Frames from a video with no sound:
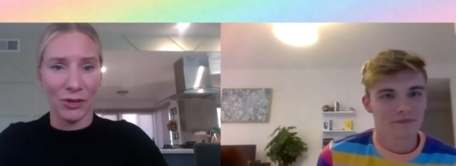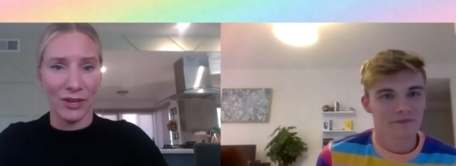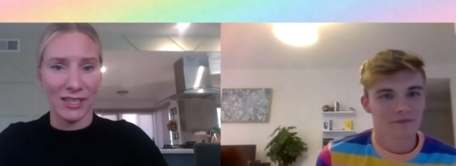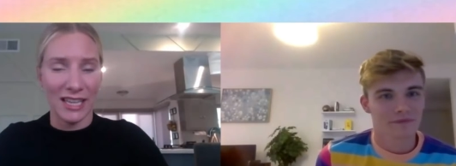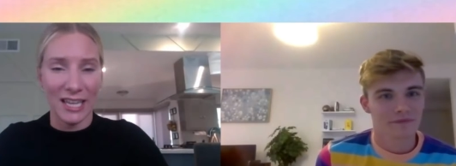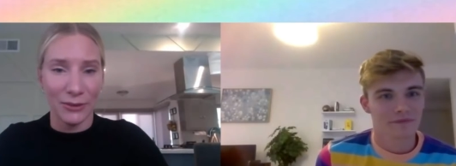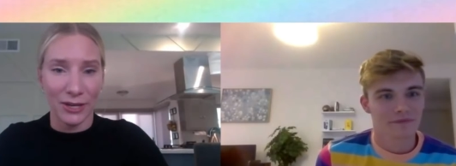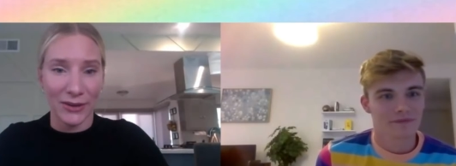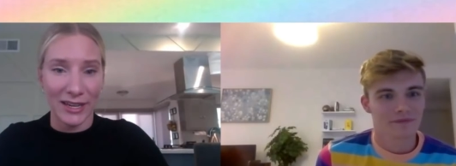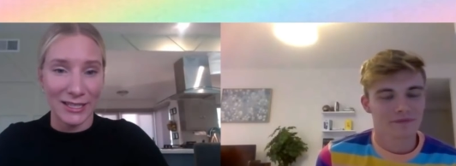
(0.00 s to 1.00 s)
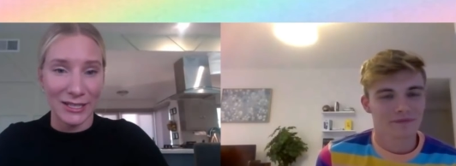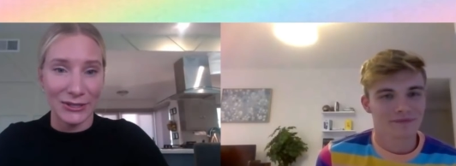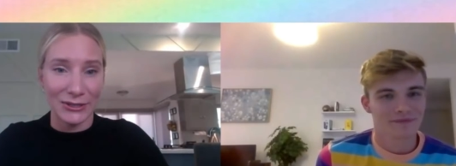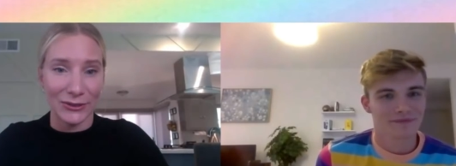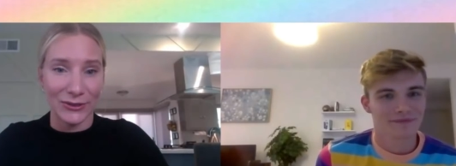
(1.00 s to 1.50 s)
Speaker 1: say? What do I
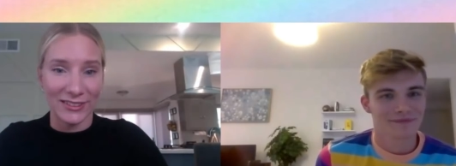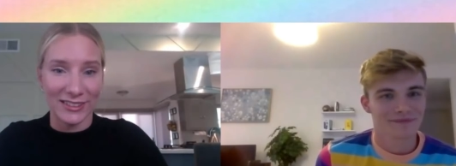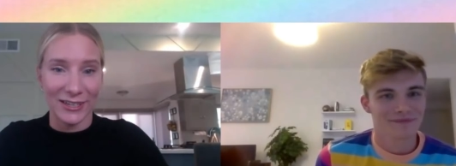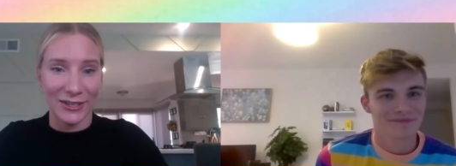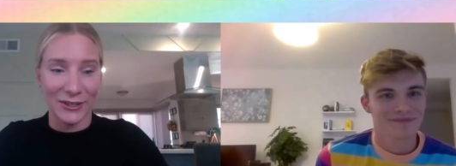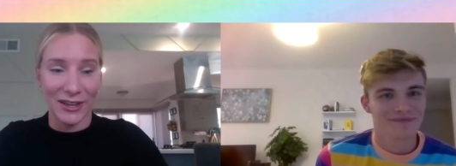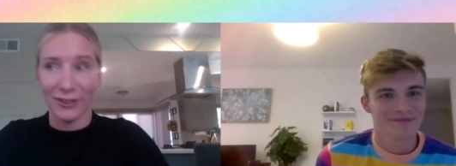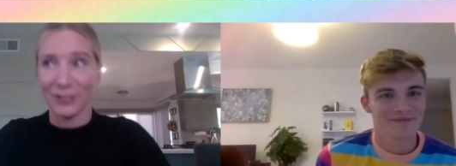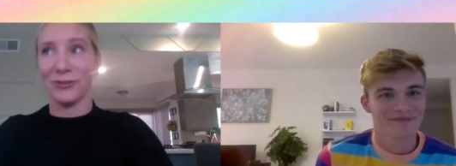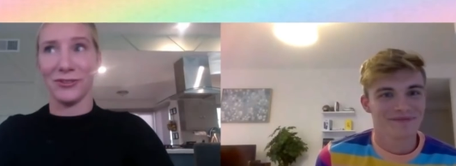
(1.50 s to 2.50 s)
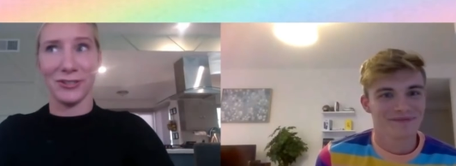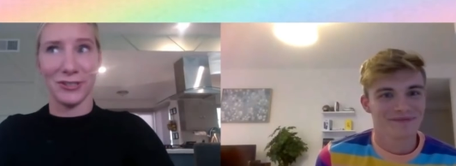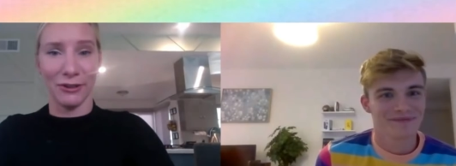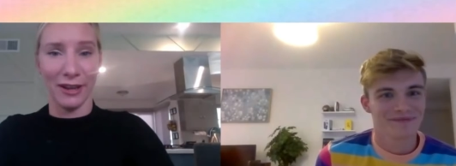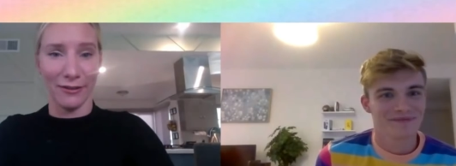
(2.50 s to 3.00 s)
do? You know, you never know if you're
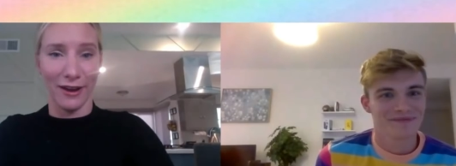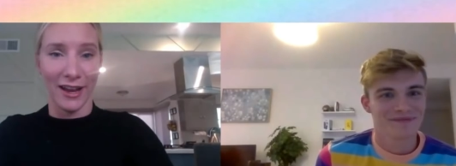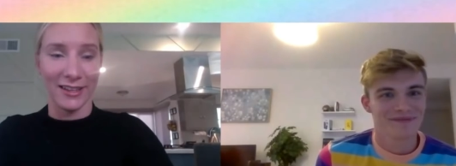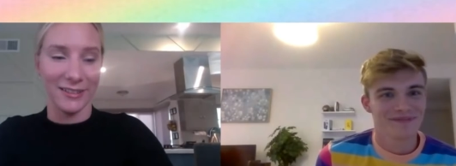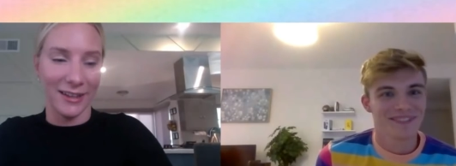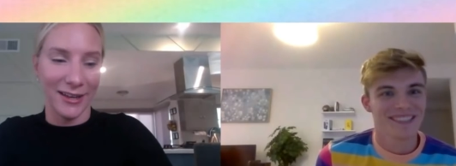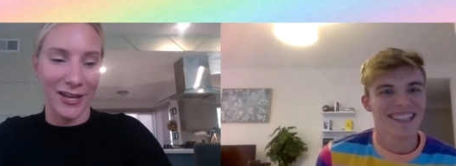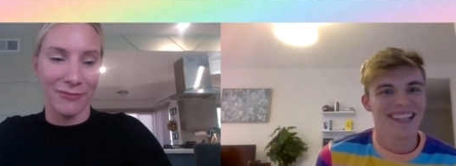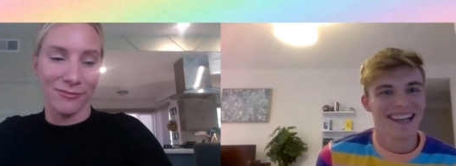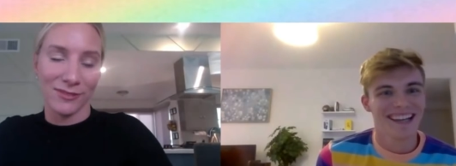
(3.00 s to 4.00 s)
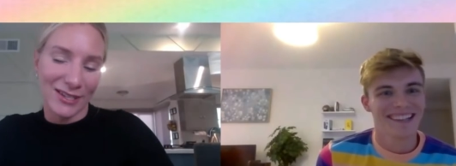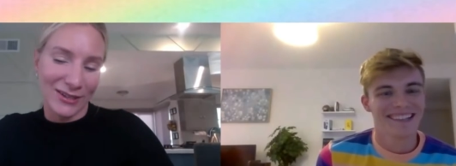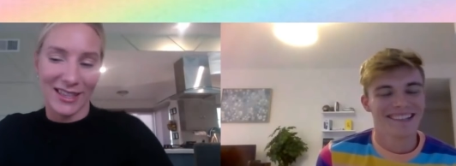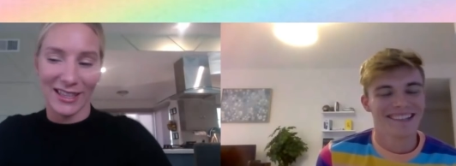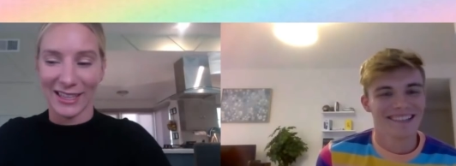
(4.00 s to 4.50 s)
doing it right. Um, yeah.
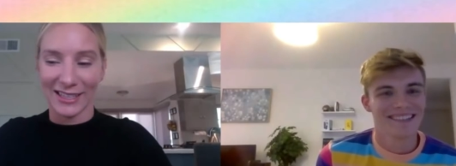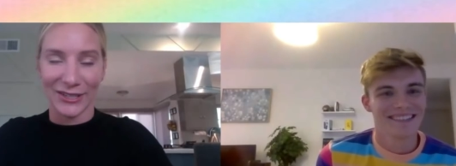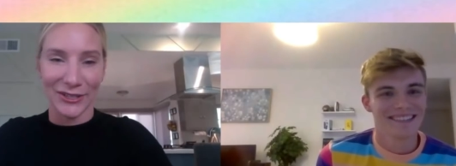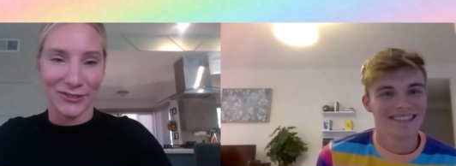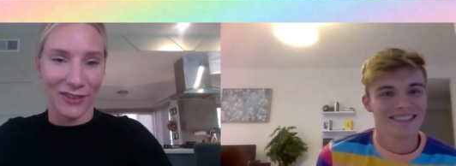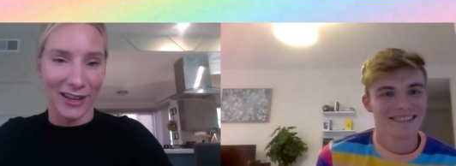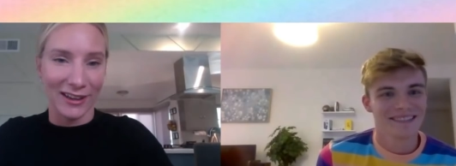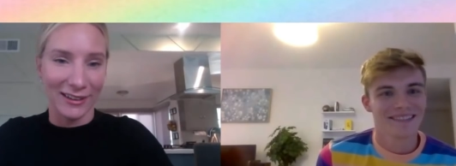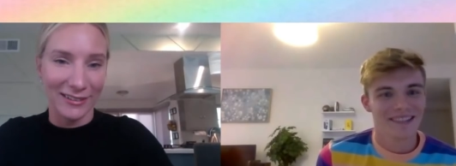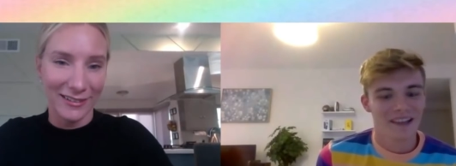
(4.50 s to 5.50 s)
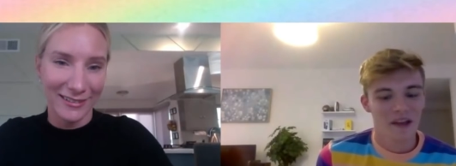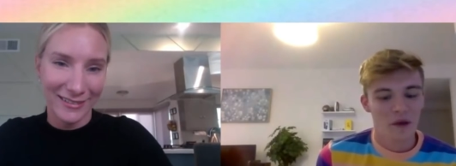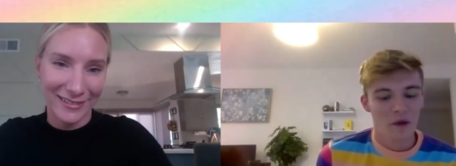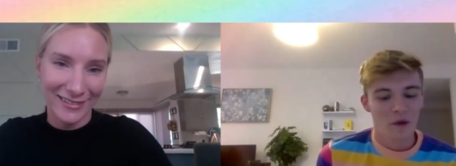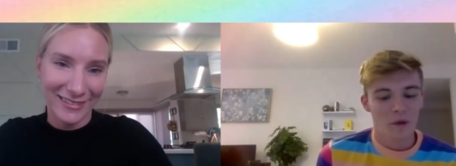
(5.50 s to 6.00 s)
So it's always fun.
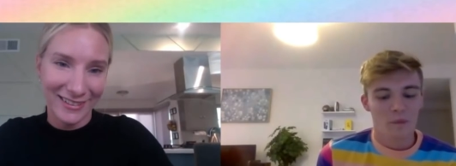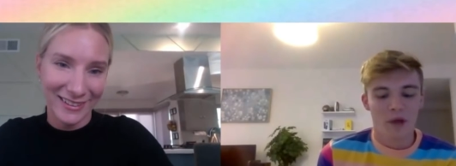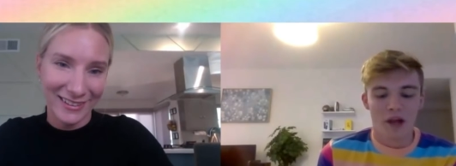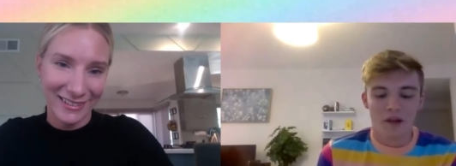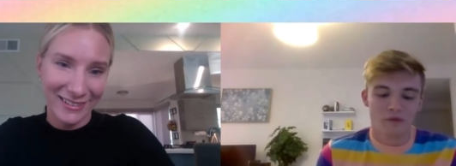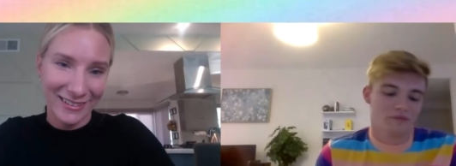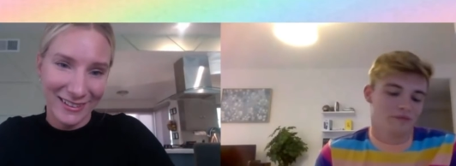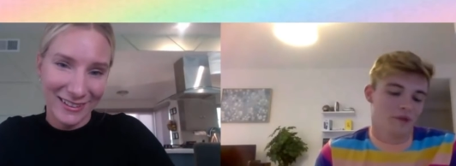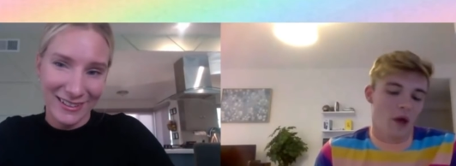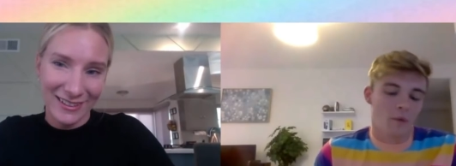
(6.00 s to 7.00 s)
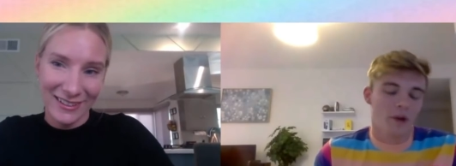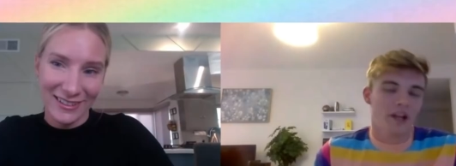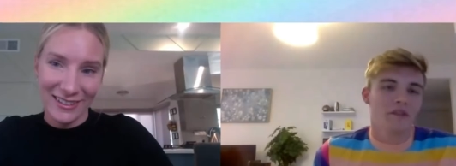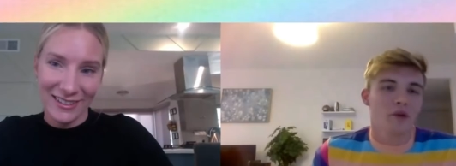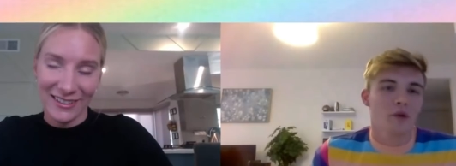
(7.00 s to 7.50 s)
Speaker 2: But
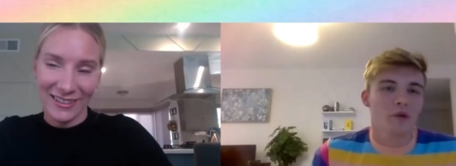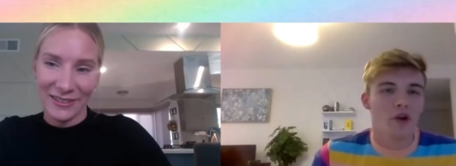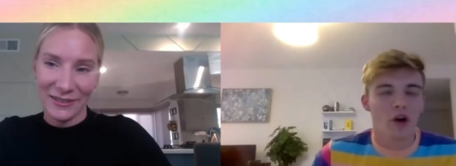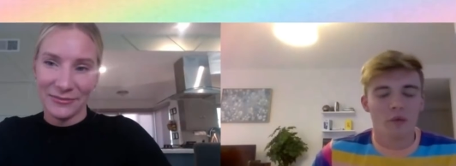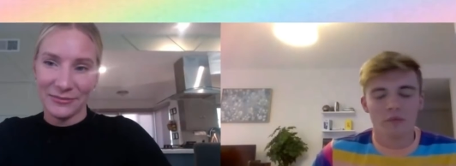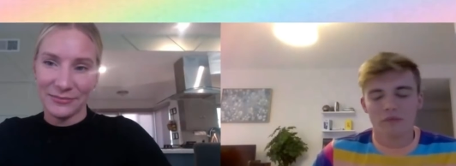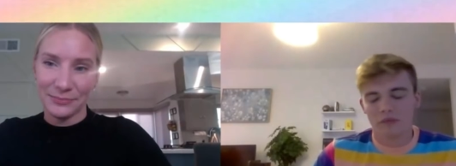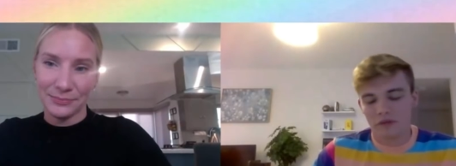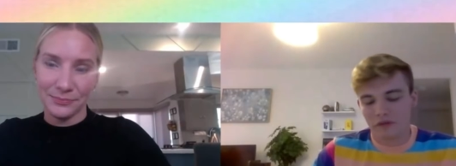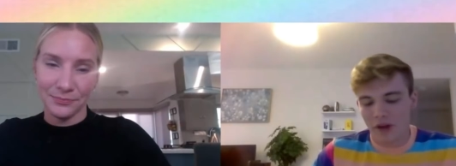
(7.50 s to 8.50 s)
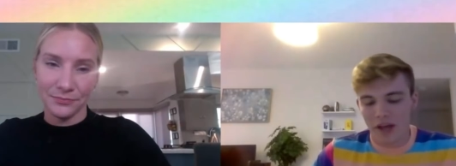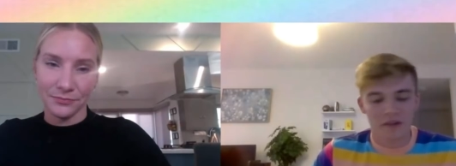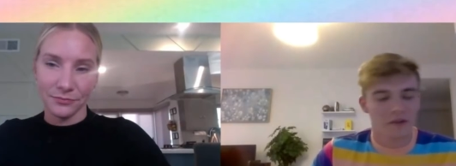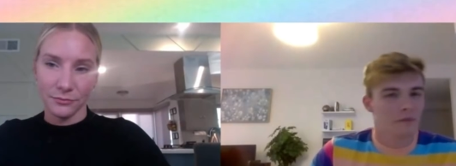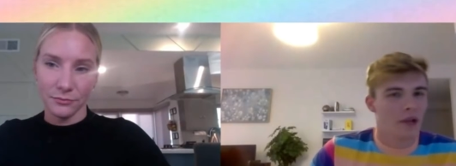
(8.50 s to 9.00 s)
whenever you come in
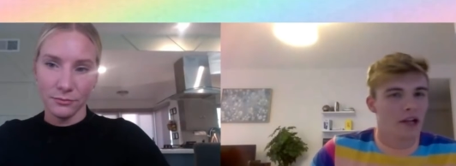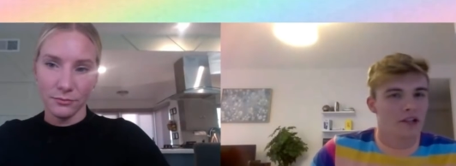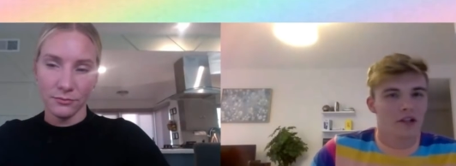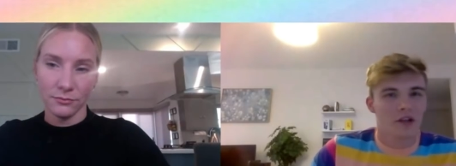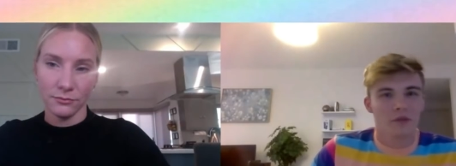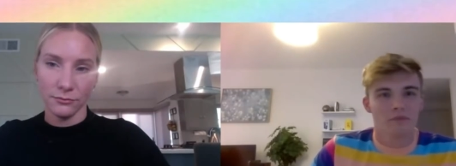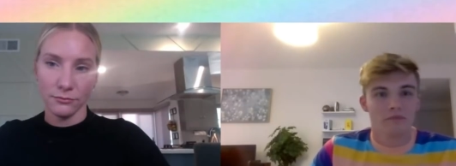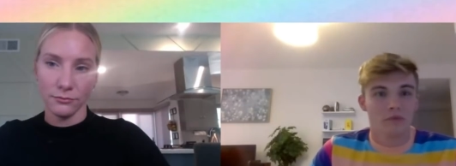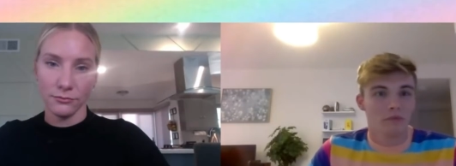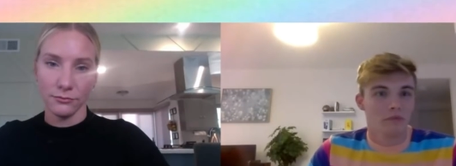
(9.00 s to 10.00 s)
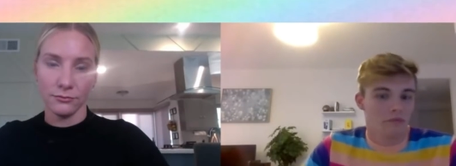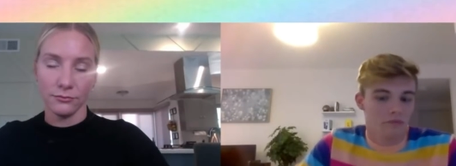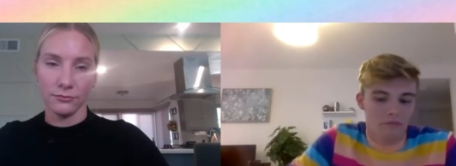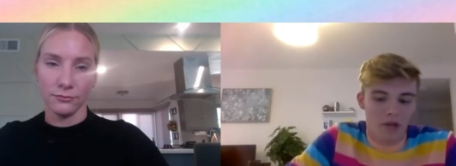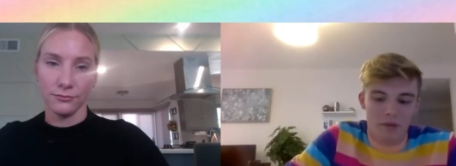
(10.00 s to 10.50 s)
France, in Belgium,
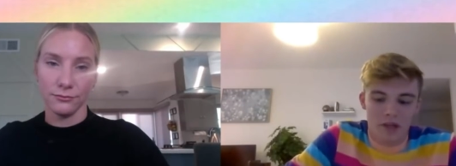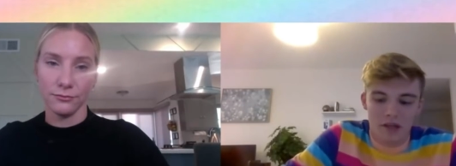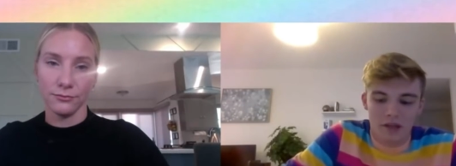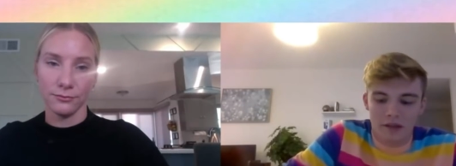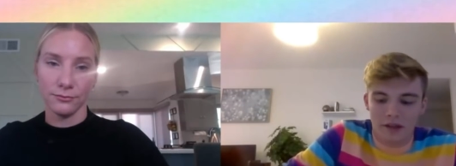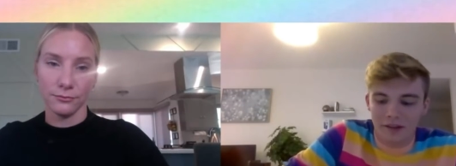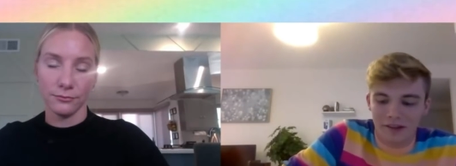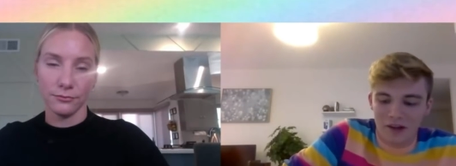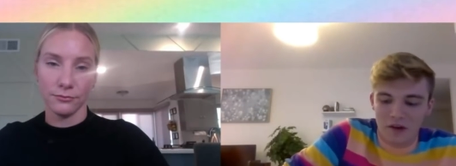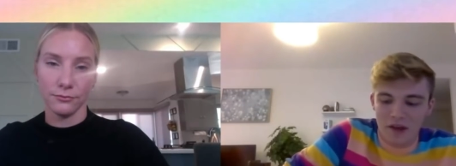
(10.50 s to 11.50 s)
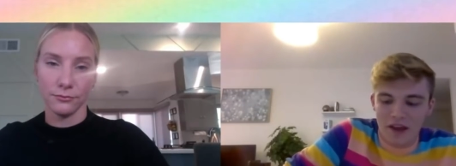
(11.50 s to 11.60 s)
maybe in London,